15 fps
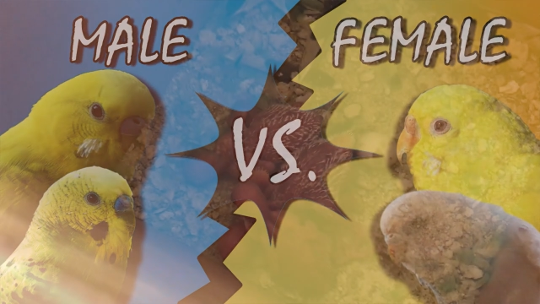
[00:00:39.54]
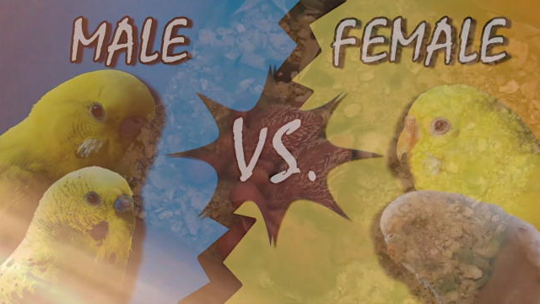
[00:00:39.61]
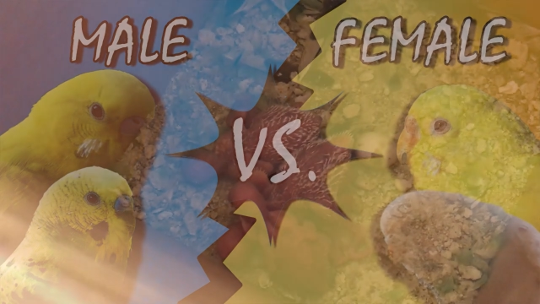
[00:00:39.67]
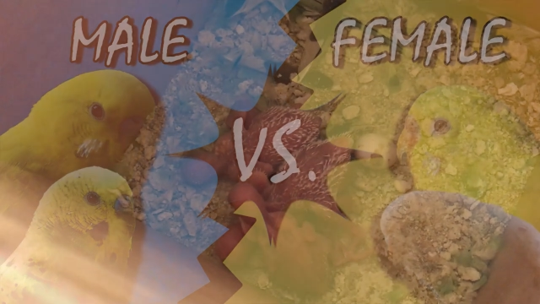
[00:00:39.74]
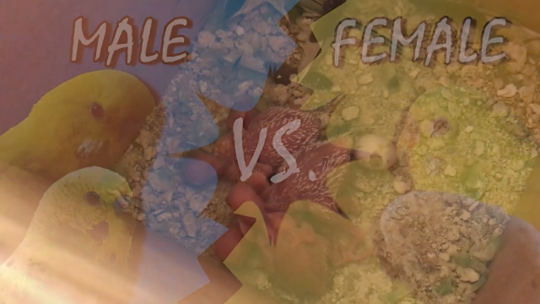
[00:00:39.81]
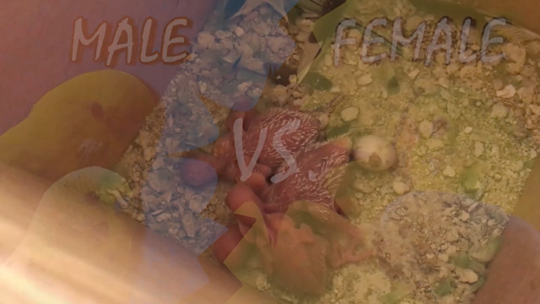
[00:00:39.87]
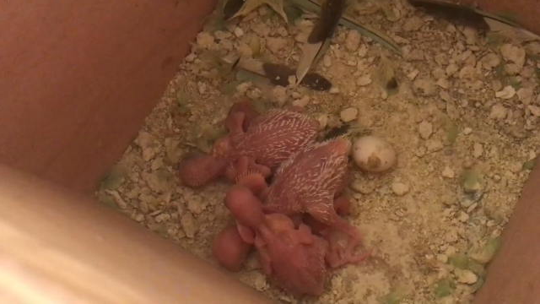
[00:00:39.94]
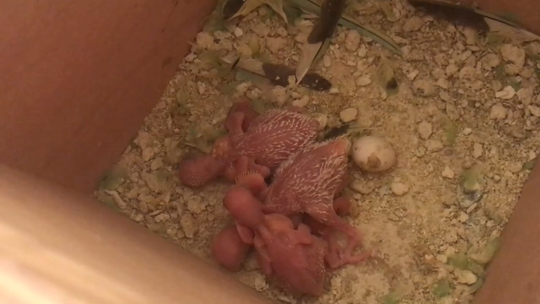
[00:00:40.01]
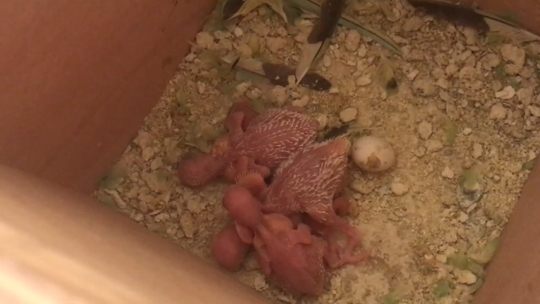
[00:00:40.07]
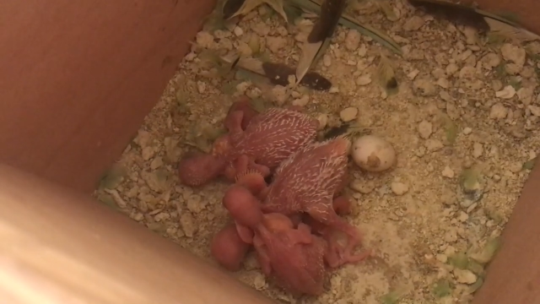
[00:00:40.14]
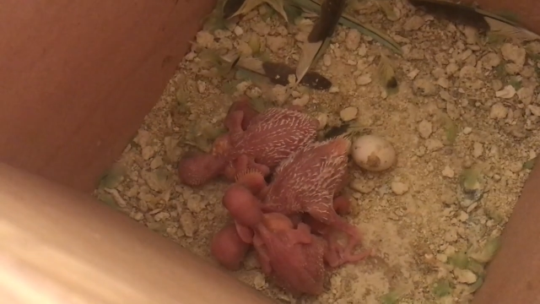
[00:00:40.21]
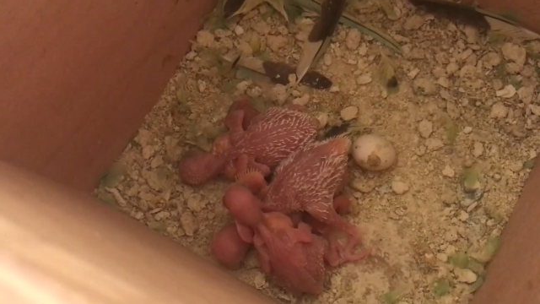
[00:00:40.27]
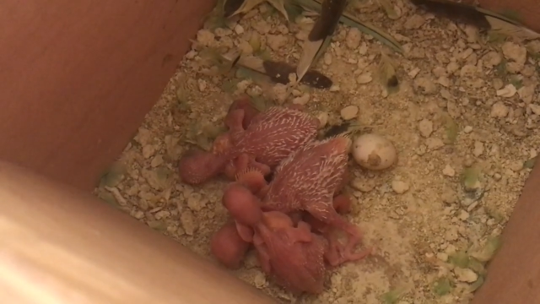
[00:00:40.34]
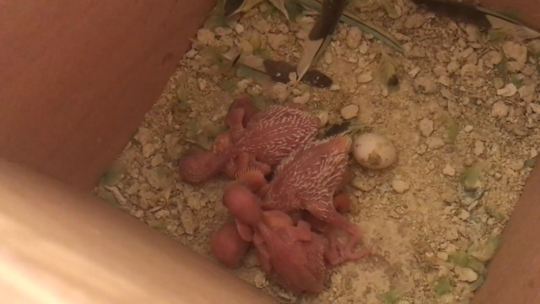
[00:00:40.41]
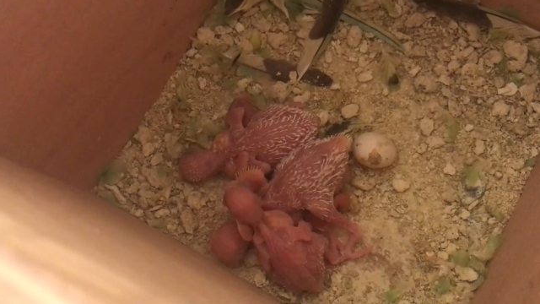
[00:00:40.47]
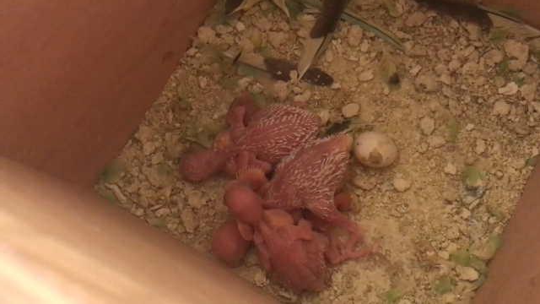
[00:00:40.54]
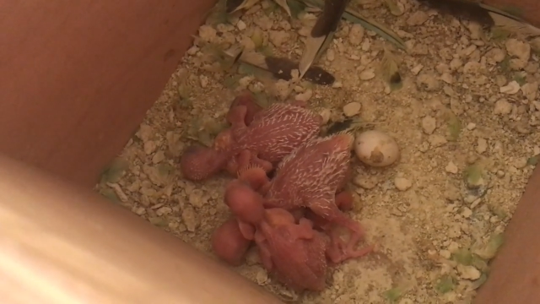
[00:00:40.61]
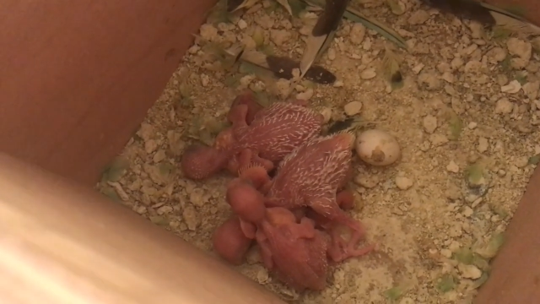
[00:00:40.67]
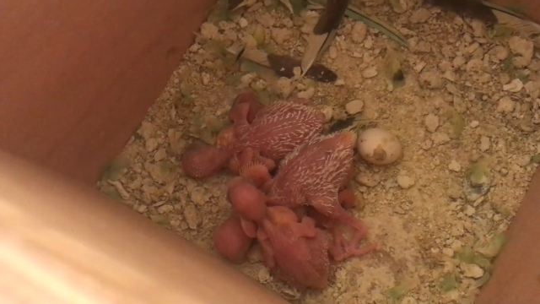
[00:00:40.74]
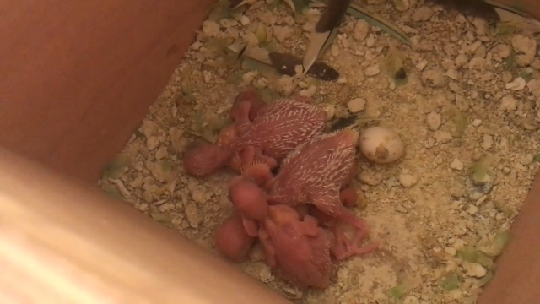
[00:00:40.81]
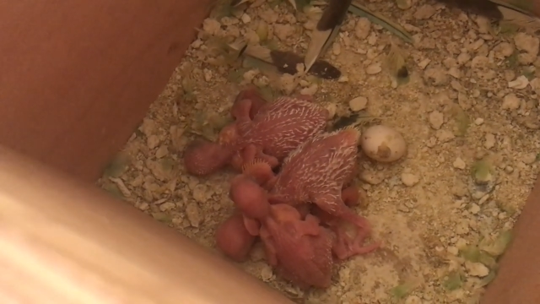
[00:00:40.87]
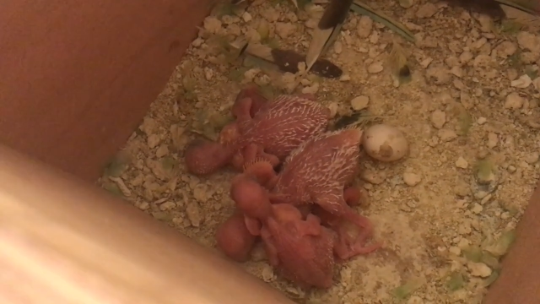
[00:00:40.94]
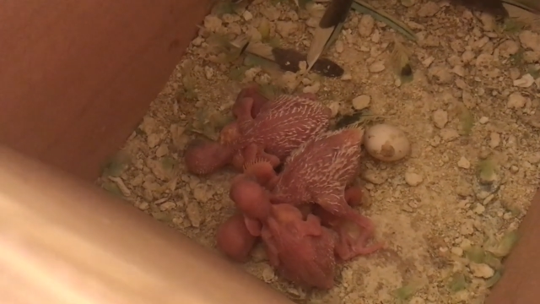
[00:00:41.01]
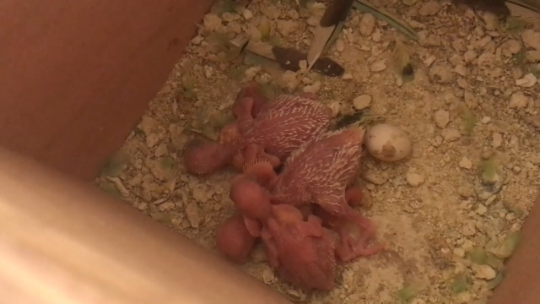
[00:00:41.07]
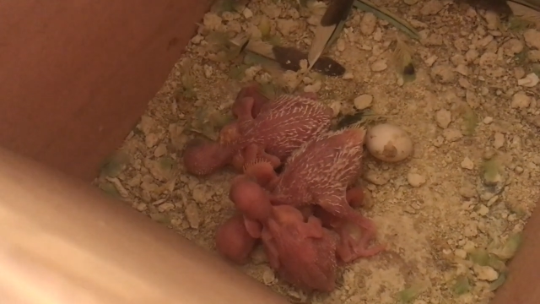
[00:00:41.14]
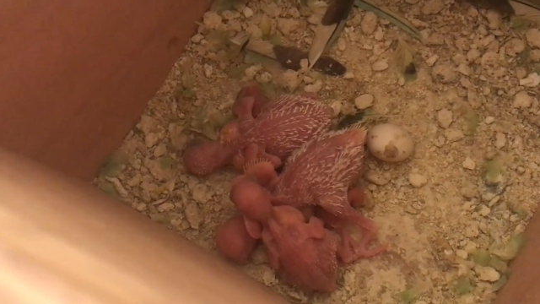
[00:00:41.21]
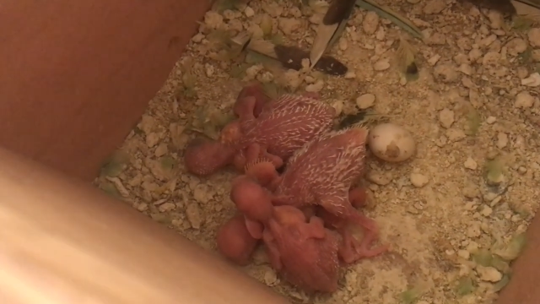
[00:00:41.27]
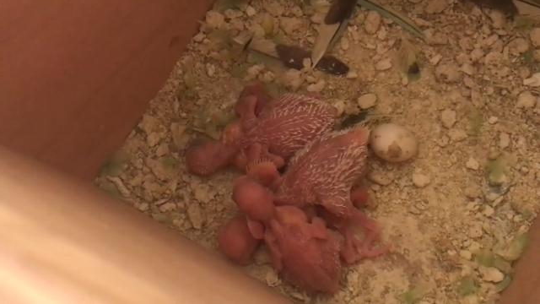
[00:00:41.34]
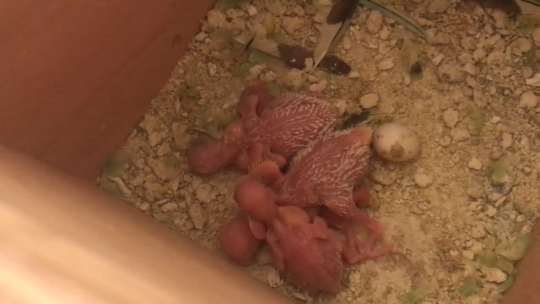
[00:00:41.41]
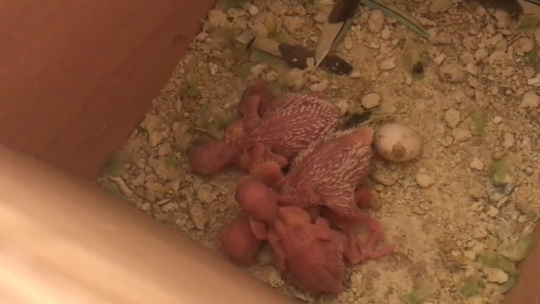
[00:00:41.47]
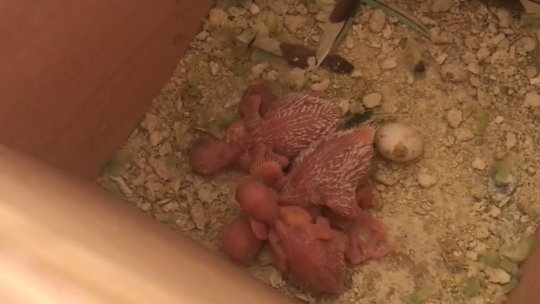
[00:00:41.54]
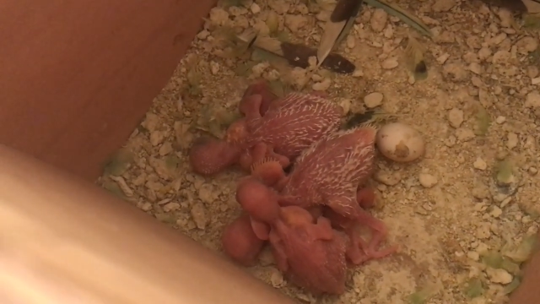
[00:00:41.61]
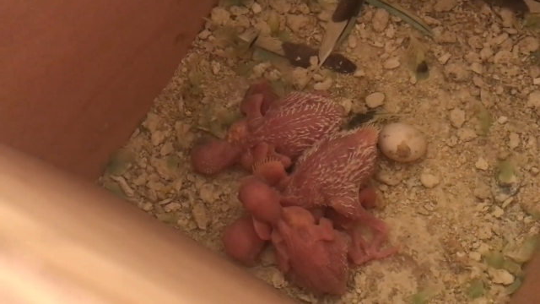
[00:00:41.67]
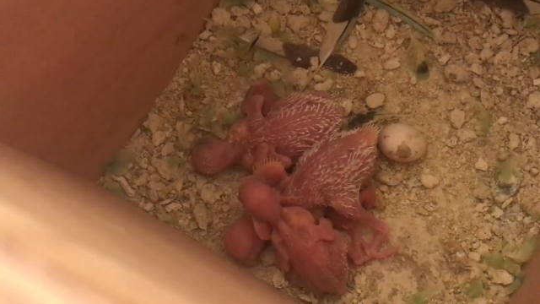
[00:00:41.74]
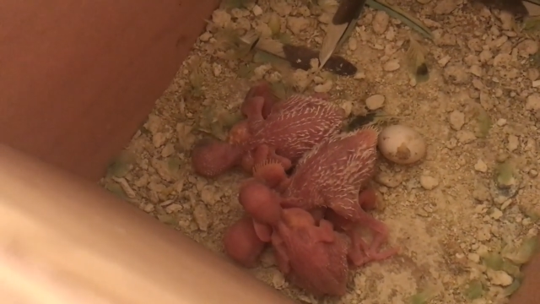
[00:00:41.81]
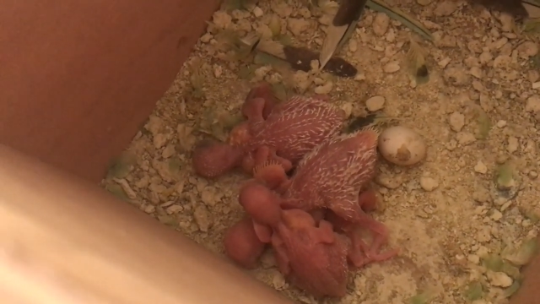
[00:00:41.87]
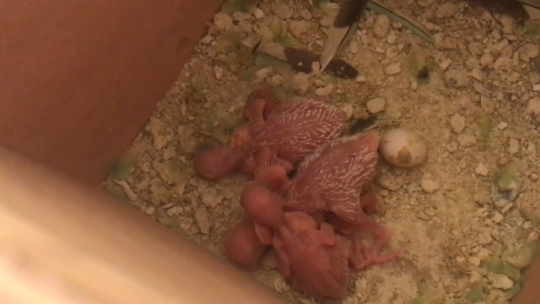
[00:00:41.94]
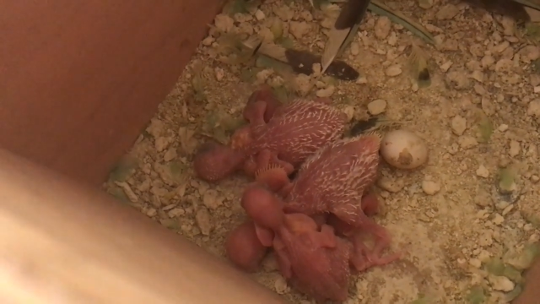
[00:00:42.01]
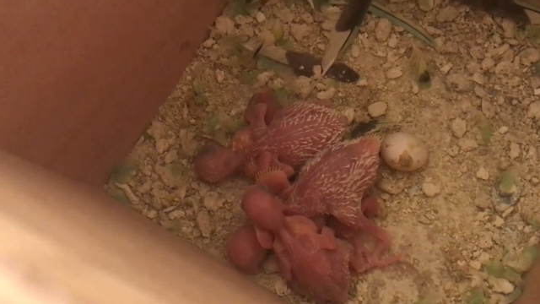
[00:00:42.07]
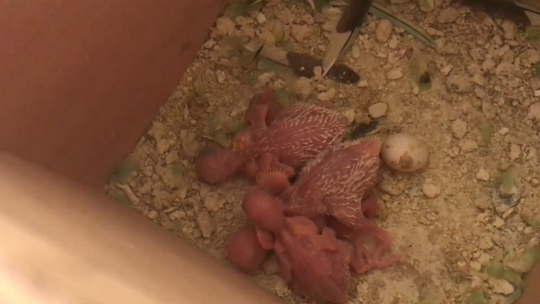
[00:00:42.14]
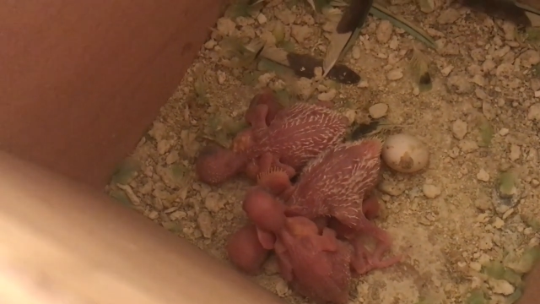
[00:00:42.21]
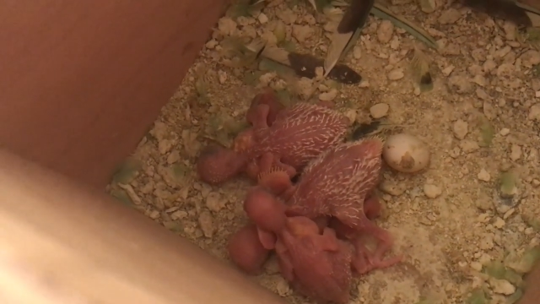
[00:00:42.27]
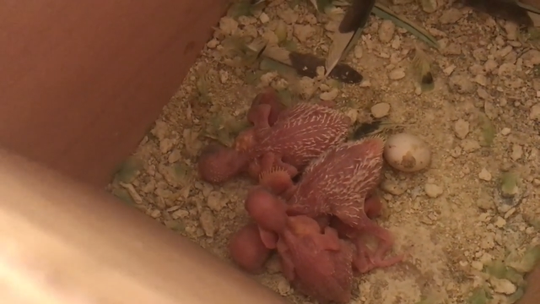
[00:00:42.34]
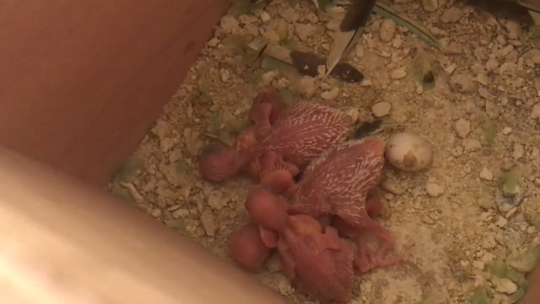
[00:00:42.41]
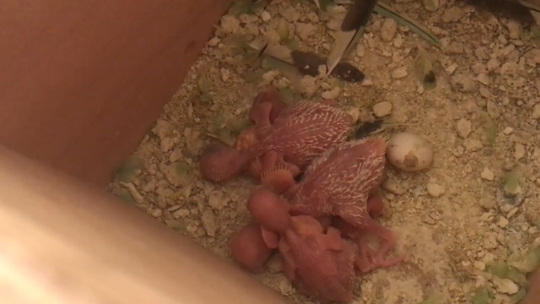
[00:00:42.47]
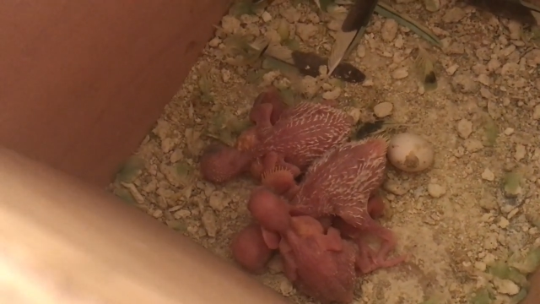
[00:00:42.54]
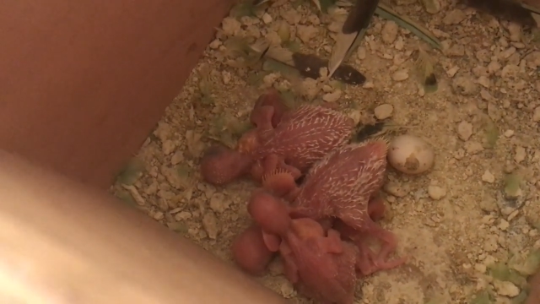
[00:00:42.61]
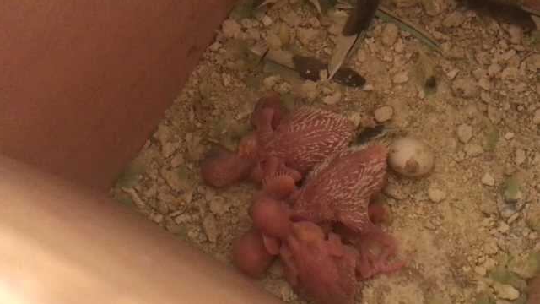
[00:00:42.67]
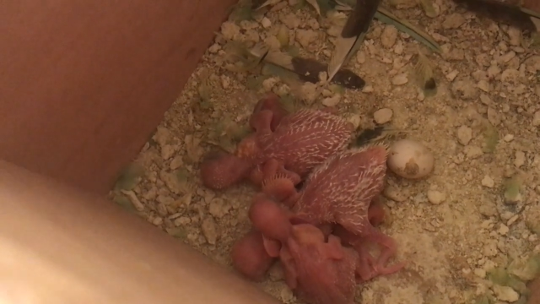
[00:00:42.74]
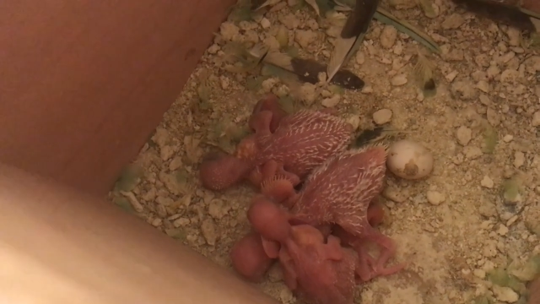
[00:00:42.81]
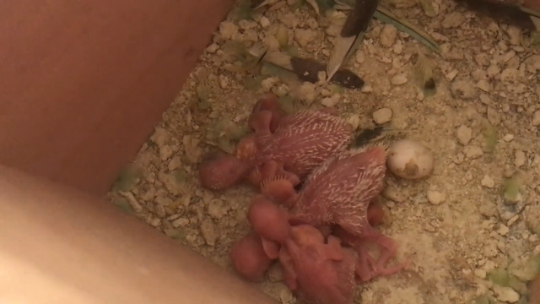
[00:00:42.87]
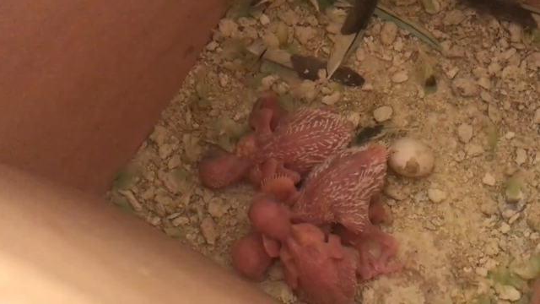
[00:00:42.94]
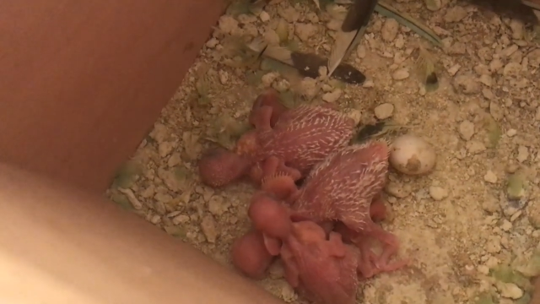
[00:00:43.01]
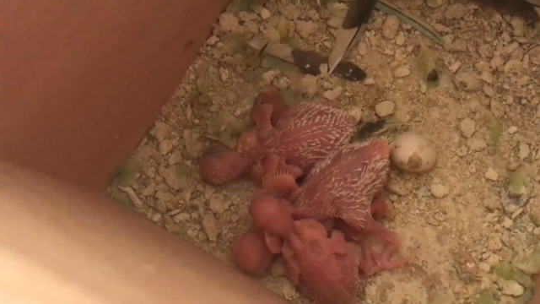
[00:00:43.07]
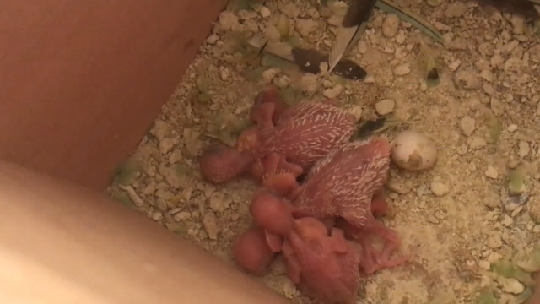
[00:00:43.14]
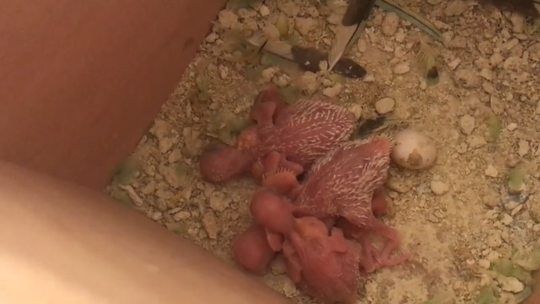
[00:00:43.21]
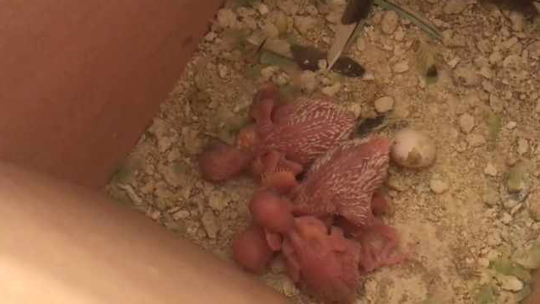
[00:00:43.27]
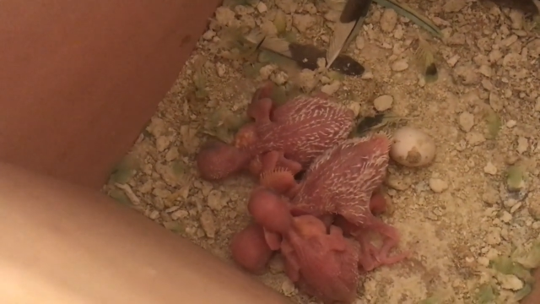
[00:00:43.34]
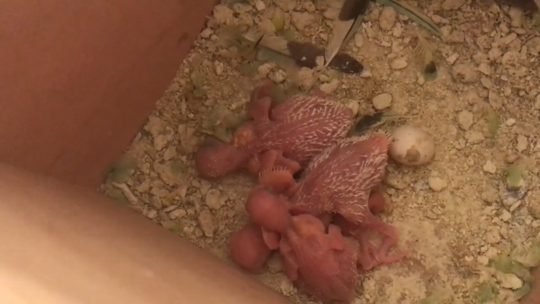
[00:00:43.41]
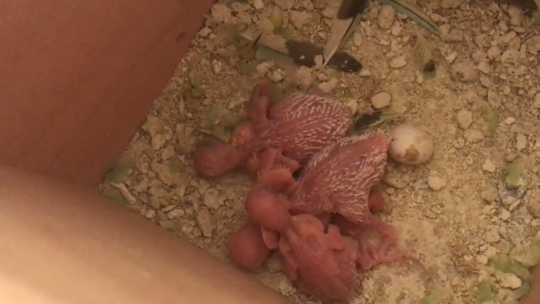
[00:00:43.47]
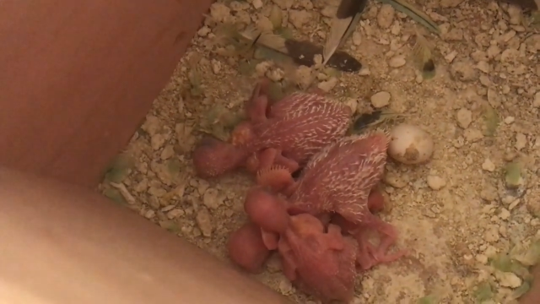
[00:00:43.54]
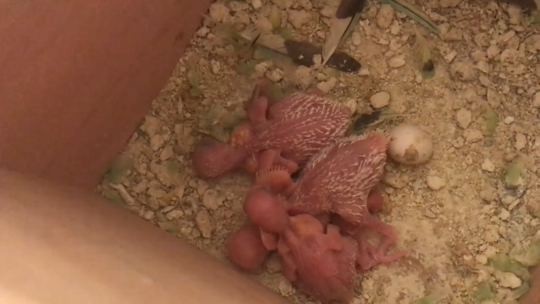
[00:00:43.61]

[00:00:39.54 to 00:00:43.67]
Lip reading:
(no speaker visible)